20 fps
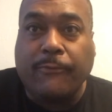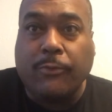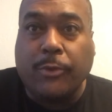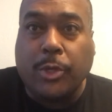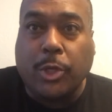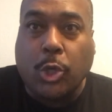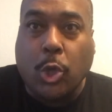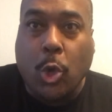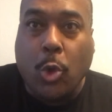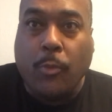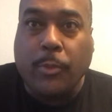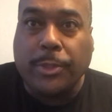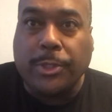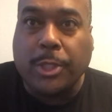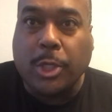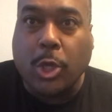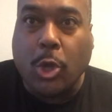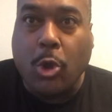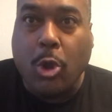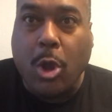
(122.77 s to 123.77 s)
the COVID to
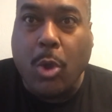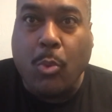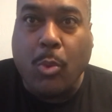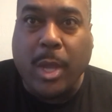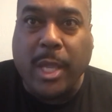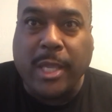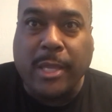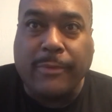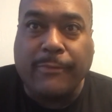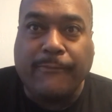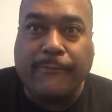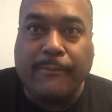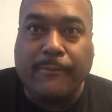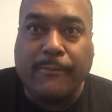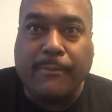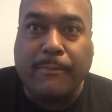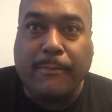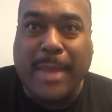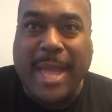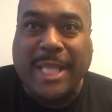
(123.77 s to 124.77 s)
go away and
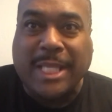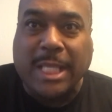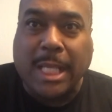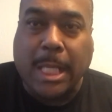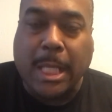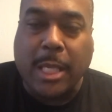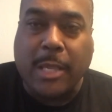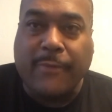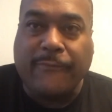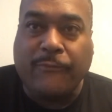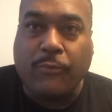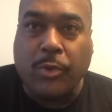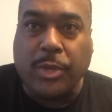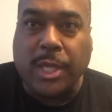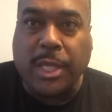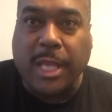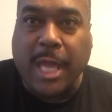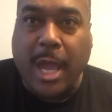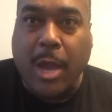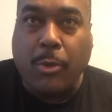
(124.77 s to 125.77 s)
magically in
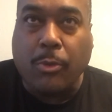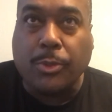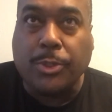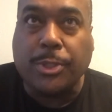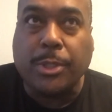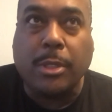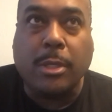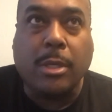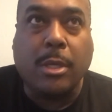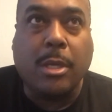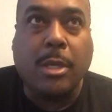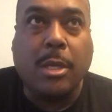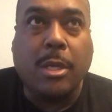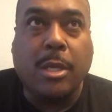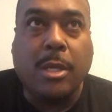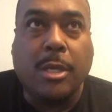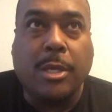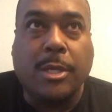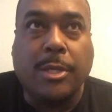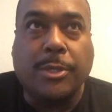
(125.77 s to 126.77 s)
48 hours
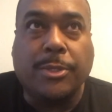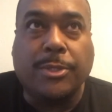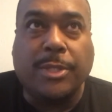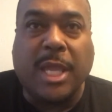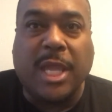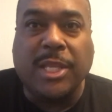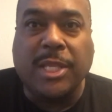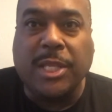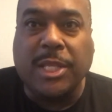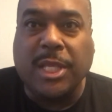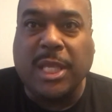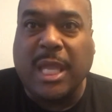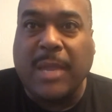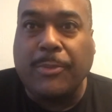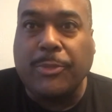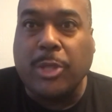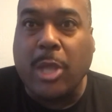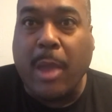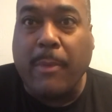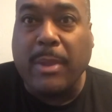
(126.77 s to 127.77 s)
they need to give
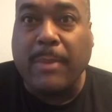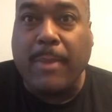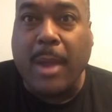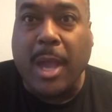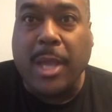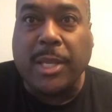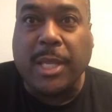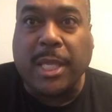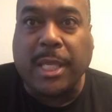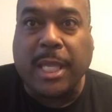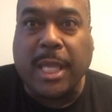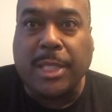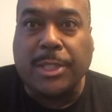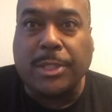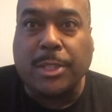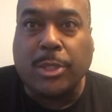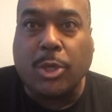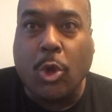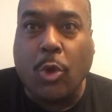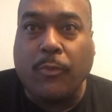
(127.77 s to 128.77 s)
it to everybody that catches
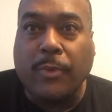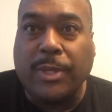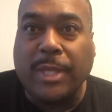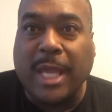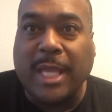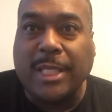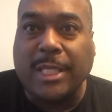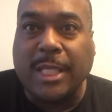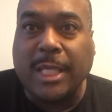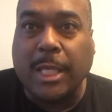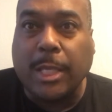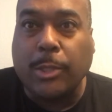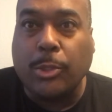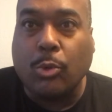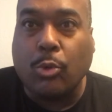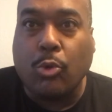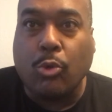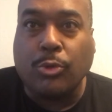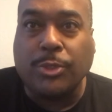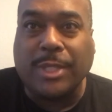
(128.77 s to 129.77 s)
the COVID-19
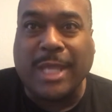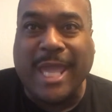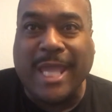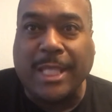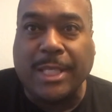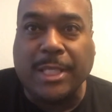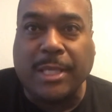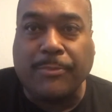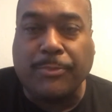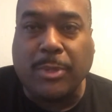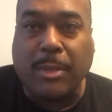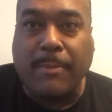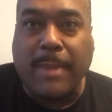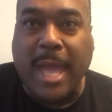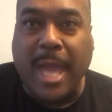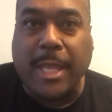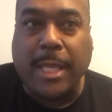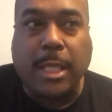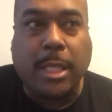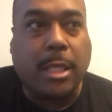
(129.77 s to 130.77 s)
or is
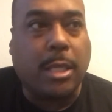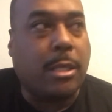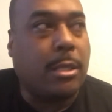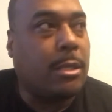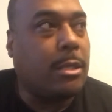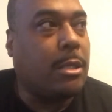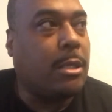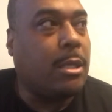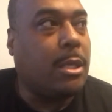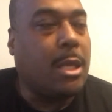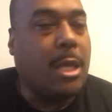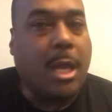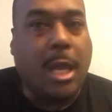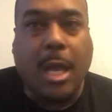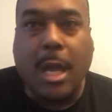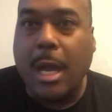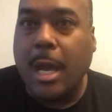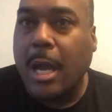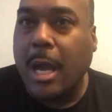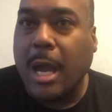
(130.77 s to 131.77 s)
asymptomatic.
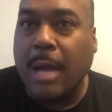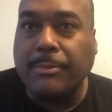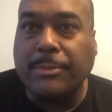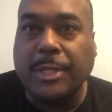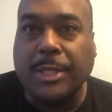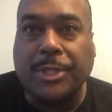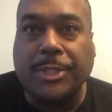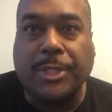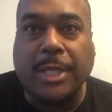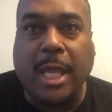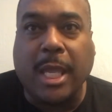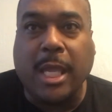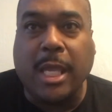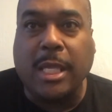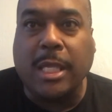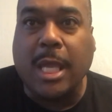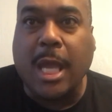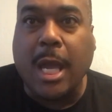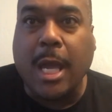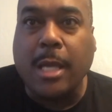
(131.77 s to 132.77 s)
I'm just
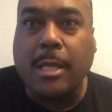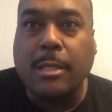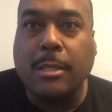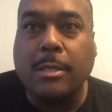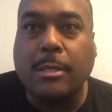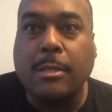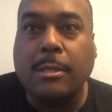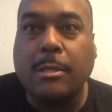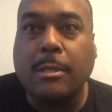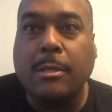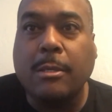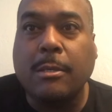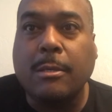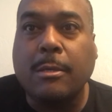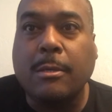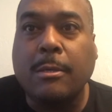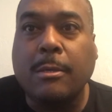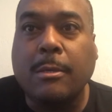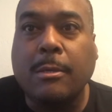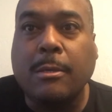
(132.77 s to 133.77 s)
saying, y'all.
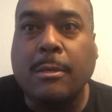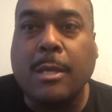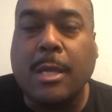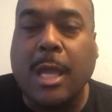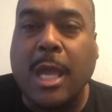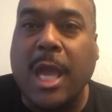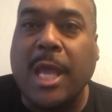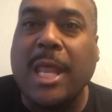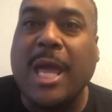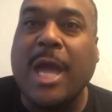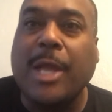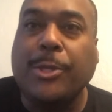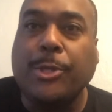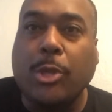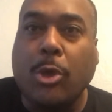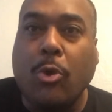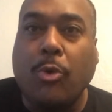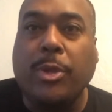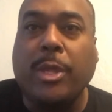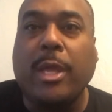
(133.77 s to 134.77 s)
And I
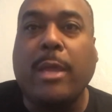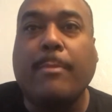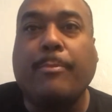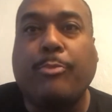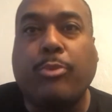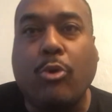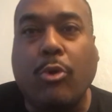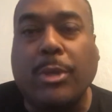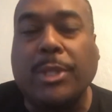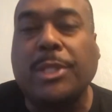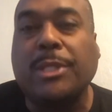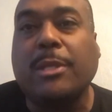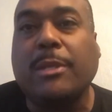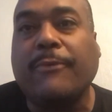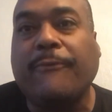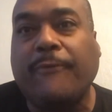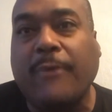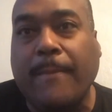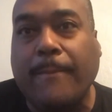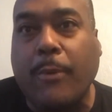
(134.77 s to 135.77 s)
know the importance of the
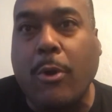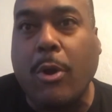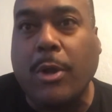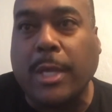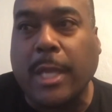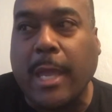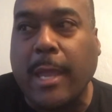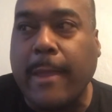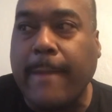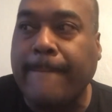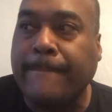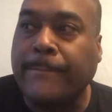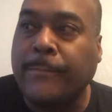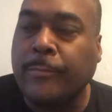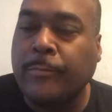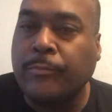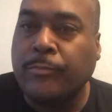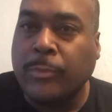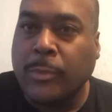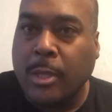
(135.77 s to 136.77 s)
football game,
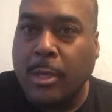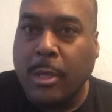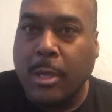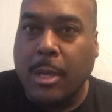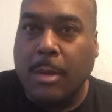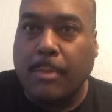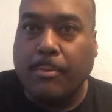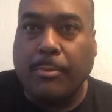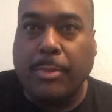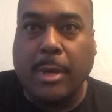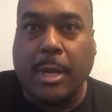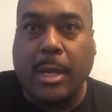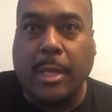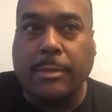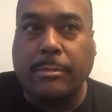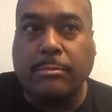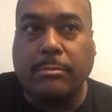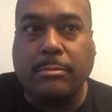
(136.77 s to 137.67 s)
but